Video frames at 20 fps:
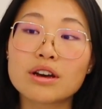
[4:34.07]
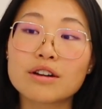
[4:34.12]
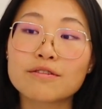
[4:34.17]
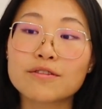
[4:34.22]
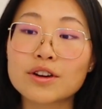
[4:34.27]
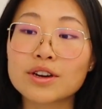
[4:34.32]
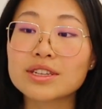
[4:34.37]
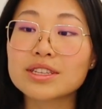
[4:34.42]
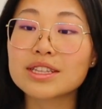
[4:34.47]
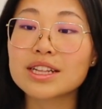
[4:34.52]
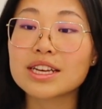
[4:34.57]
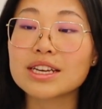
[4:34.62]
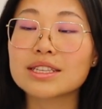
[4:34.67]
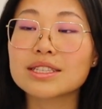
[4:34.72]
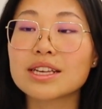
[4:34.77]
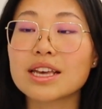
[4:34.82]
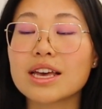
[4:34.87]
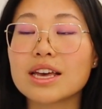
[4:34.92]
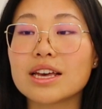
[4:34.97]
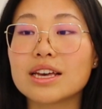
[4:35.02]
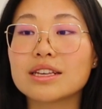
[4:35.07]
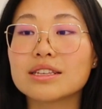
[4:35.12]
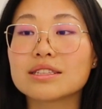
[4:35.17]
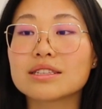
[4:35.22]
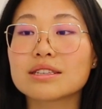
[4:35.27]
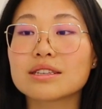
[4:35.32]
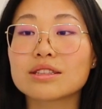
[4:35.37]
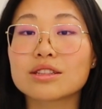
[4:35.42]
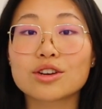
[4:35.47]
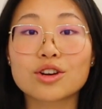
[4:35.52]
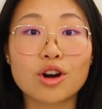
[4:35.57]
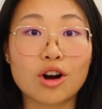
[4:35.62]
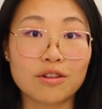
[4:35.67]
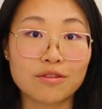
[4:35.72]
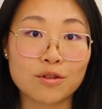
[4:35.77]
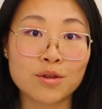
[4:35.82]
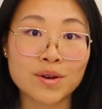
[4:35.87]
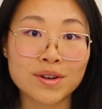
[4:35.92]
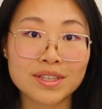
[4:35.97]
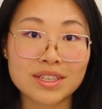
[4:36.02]
First things is the
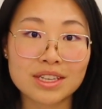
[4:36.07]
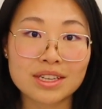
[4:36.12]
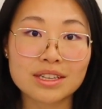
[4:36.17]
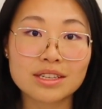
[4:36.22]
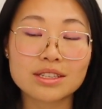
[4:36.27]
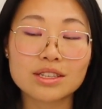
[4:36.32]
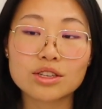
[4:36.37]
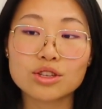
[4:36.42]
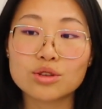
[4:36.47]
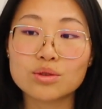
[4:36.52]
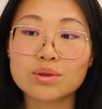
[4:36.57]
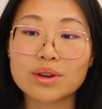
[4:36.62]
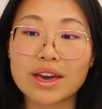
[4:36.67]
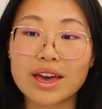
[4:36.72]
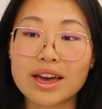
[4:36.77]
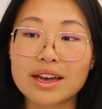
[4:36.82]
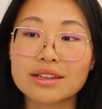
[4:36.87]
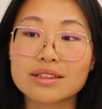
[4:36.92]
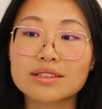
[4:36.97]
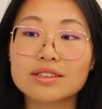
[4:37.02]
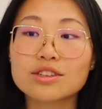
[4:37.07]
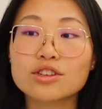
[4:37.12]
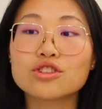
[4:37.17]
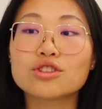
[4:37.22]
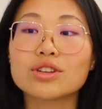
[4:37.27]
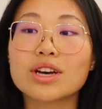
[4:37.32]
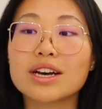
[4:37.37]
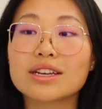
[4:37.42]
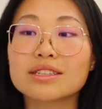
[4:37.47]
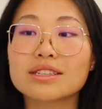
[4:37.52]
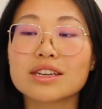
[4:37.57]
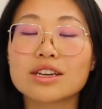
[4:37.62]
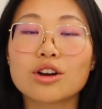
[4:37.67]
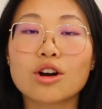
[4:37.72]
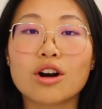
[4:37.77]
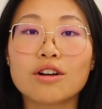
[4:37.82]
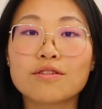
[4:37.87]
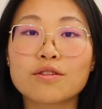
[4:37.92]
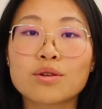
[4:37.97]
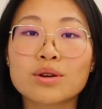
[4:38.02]
golf courses. You can suggest a
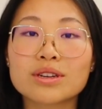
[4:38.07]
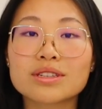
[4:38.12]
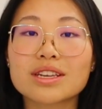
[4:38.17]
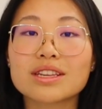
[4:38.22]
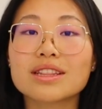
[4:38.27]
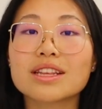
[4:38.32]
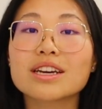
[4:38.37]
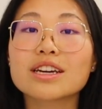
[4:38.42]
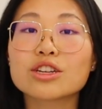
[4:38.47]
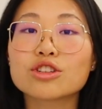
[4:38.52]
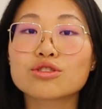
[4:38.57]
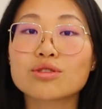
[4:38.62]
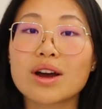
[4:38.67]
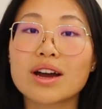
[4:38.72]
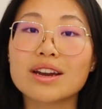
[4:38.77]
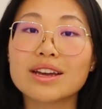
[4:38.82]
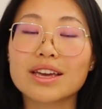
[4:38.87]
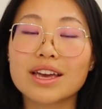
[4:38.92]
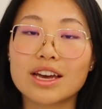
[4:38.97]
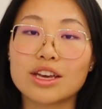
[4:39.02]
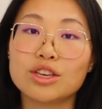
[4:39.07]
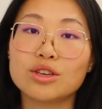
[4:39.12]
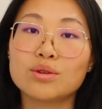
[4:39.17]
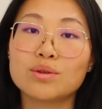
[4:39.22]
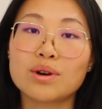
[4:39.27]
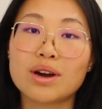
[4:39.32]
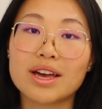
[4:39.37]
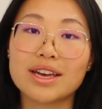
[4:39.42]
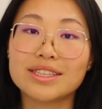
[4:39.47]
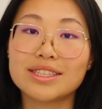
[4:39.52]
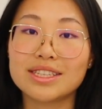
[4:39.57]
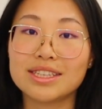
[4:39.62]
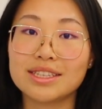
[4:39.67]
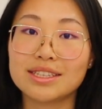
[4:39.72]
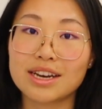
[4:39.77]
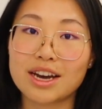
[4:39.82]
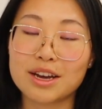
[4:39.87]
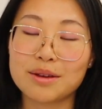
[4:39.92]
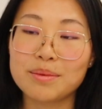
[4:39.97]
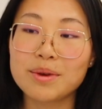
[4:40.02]
golf course and they can try to get you a tee
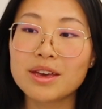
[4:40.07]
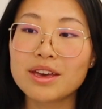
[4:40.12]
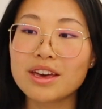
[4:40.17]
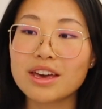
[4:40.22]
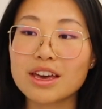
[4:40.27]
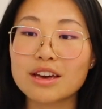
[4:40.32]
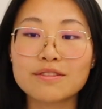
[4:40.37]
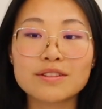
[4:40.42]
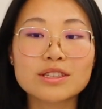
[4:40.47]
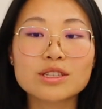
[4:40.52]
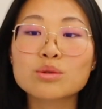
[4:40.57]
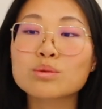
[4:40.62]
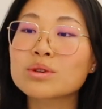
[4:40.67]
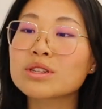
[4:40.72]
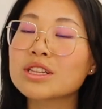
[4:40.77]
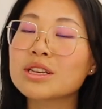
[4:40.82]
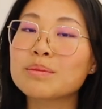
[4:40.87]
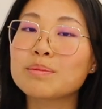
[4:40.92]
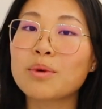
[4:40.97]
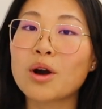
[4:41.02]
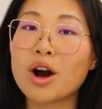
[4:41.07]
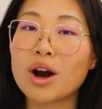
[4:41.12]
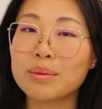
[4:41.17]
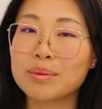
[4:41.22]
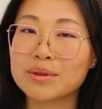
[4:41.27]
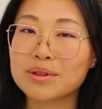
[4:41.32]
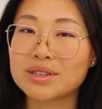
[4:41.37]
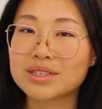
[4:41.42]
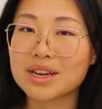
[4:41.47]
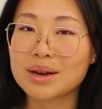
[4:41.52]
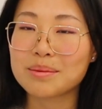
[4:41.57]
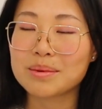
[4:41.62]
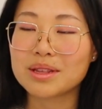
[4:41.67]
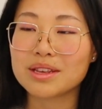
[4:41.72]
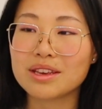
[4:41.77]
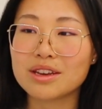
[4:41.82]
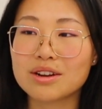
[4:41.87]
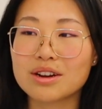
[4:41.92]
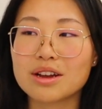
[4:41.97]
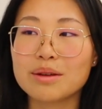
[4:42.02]
time. If it's a really popular time of
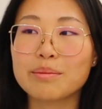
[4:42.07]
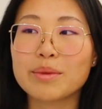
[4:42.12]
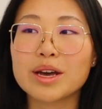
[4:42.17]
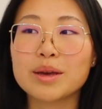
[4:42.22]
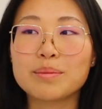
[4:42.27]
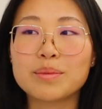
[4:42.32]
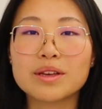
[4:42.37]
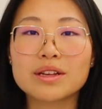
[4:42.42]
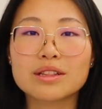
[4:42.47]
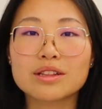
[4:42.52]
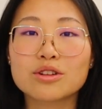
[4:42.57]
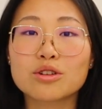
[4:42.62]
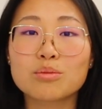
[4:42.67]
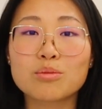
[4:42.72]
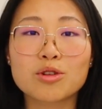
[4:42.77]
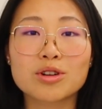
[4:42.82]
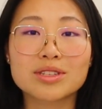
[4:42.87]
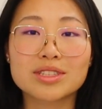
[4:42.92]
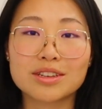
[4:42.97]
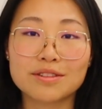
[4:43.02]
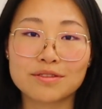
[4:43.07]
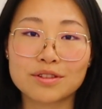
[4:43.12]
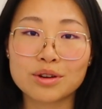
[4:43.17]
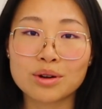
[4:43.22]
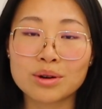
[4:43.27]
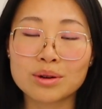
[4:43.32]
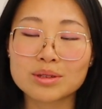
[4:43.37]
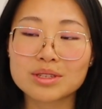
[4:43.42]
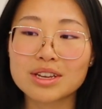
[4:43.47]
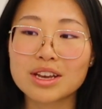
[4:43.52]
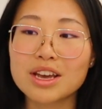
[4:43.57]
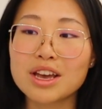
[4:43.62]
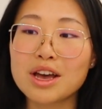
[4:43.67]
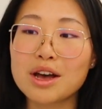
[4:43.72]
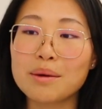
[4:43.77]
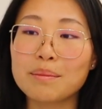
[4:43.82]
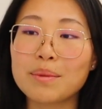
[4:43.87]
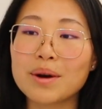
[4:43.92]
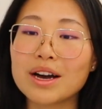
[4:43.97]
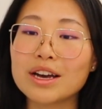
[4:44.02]
the year, it might be a little more difficult,
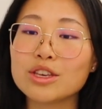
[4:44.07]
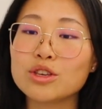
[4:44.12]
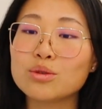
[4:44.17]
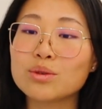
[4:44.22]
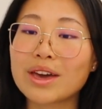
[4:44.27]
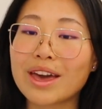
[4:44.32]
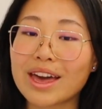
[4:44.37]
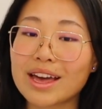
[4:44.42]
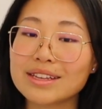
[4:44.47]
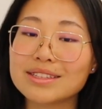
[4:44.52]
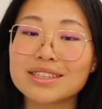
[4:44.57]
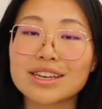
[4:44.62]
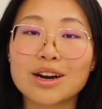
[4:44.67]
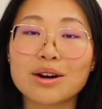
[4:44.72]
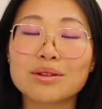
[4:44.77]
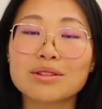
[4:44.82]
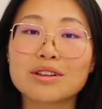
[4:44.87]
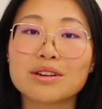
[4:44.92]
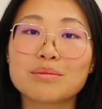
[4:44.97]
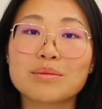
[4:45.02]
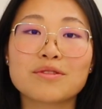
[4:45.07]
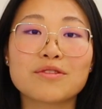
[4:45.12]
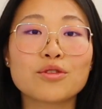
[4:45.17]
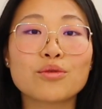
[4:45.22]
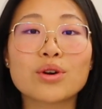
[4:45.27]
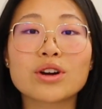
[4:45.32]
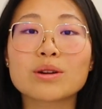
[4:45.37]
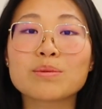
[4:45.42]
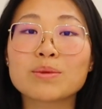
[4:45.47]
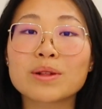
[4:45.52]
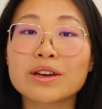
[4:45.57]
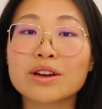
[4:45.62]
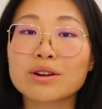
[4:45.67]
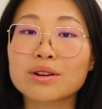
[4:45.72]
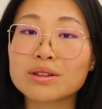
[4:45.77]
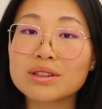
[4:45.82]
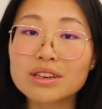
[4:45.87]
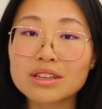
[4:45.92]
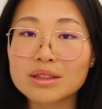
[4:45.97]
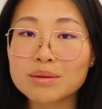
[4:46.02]
but you can tell them if you want to play
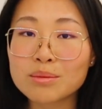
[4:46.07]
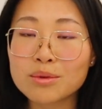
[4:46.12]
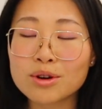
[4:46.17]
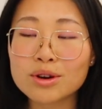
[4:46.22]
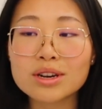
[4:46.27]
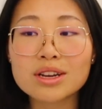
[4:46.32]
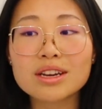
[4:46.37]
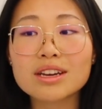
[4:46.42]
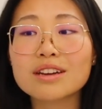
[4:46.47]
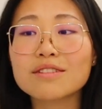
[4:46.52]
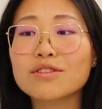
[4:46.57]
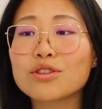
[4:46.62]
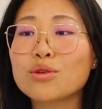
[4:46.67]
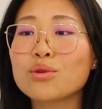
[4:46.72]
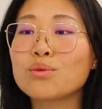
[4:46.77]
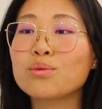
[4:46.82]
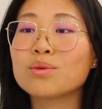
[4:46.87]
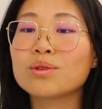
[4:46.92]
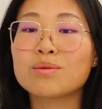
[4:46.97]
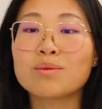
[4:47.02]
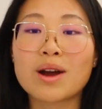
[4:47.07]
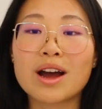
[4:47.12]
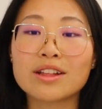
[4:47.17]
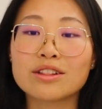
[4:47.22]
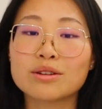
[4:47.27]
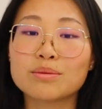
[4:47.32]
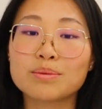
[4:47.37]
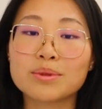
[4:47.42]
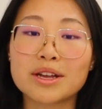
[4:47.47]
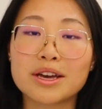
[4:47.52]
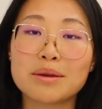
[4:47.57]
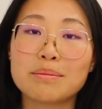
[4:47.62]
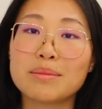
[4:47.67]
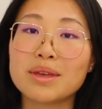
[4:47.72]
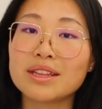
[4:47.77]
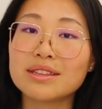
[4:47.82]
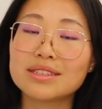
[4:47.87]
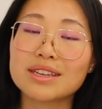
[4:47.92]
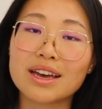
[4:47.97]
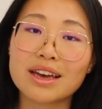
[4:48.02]
early in the morning, if you would rather play
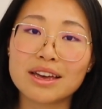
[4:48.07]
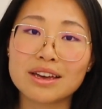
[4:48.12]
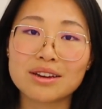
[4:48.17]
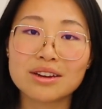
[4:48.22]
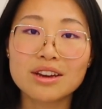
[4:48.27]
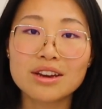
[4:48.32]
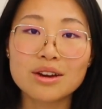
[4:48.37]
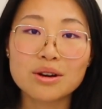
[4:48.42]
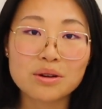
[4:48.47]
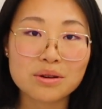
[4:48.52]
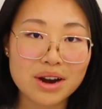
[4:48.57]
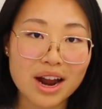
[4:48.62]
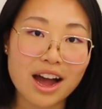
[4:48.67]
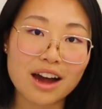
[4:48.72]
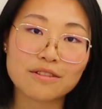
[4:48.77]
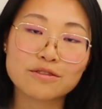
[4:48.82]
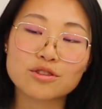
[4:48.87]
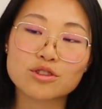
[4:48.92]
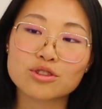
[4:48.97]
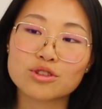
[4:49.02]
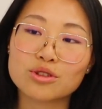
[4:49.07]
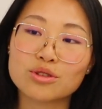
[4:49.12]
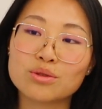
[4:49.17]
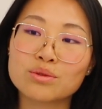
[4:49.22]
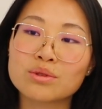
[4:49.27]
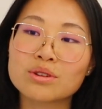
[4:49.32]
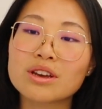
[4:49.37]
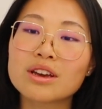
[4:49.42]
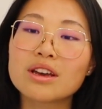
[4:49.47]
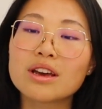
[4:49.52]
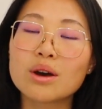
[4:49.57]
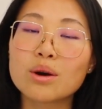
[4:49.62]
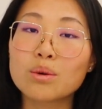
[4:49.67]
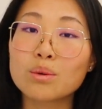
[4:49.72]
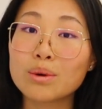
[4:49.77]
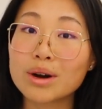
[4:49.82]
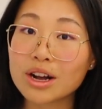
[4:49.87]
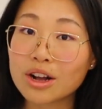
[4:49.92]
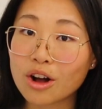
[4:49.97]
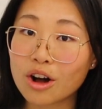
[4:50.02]
midday or afternoon,
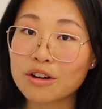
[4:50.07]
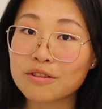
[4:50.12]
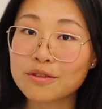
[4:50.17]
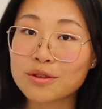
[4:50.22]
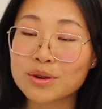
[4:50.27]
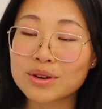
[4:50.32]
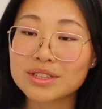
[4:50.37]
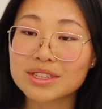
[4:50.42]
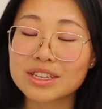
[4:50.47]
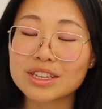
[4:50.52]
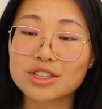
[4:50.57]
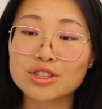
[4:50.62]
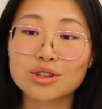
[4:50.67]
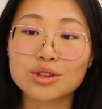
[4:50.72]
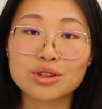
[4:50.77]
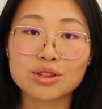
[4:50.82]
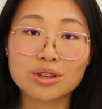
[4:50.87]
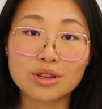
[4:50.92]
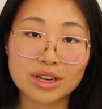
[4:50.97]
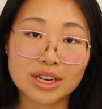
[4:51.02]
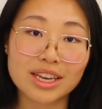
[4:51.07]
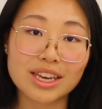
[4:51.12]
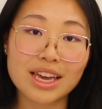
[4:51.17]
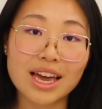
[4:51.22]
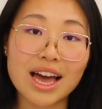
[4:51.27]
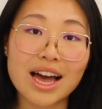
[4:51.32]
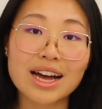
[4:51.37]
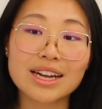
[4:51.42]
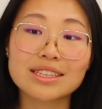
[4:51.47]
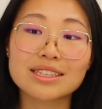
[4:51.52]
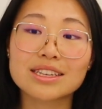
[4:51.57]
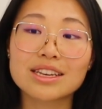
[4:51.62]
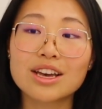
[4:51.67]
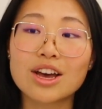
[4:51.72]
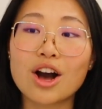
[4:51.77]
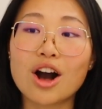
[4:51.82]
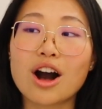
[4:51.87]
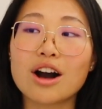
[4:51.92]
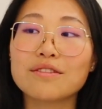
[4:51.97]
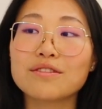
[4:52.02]
what golf courses you're looking at.
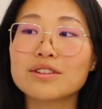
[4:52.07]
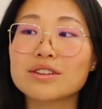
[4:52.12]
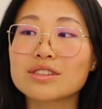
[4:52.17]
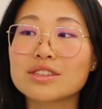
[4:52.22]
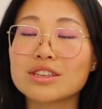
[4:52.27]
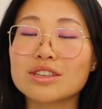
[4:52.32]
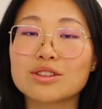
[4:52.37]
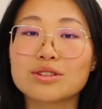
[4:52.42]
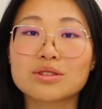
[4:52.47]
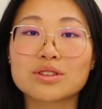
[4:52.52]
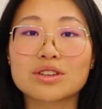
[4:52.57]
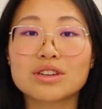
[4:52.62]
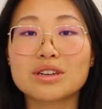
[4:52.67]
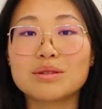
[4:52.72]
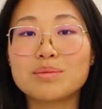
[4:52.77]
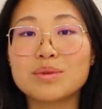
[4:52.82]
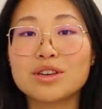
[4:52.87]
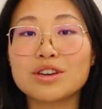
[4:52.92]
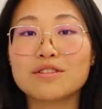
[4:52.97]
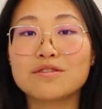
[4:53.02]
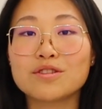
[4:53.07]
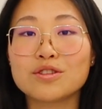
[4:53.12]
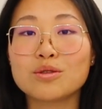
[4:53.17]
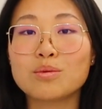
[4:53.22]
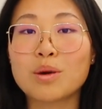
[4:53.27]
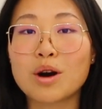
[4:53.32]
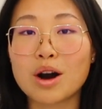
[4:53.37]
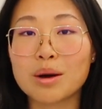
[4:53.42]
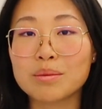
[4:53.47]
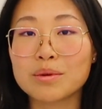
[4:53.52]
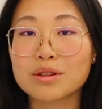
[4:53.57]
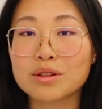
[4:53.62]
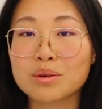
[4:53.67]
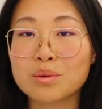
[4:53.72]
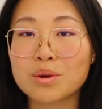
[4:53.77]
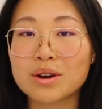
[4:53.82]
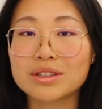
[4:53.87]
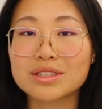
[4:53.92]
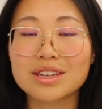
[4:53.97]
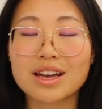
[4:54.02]
Obviously, there's going to be a few
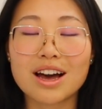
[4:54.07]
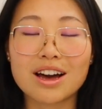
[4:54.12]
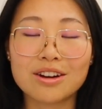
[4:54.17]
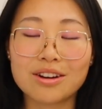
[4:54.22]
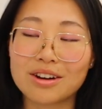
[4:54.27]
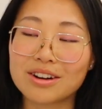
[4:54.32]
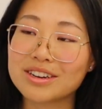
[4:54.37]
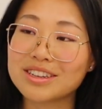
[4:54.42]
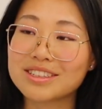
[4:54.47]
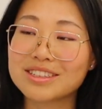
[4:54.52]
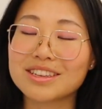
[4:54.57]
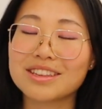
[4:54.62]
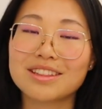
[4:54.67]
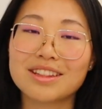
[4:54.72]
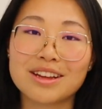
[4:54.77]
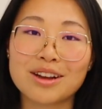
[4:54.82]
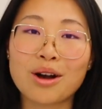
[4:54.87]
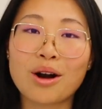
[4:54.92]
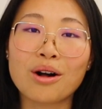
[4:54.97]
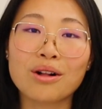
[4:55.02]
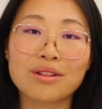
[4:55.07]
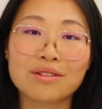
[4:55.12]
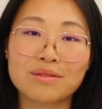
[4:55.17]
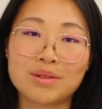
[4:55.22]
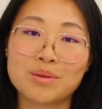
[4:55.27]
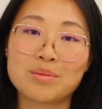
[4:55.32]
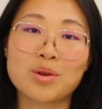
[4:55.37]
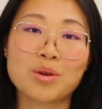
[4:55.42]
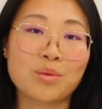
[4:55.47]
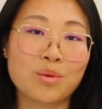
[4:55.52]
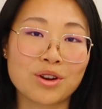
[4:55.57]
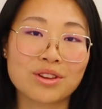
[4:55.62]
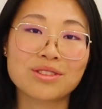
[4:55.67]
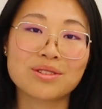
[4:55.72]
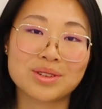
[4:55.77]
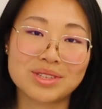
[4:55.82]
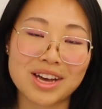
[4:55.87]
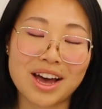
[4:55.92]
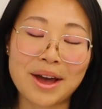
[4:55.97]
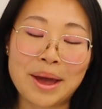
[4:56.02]
popular ones. I honestly think all of them are worth
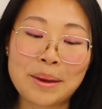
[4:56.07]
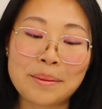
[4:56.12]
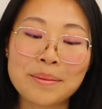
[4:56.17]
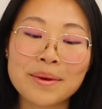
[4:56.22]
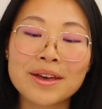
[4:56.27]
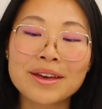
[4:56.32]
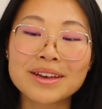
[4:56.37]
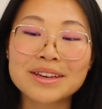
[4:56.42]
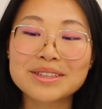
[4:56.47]
your time.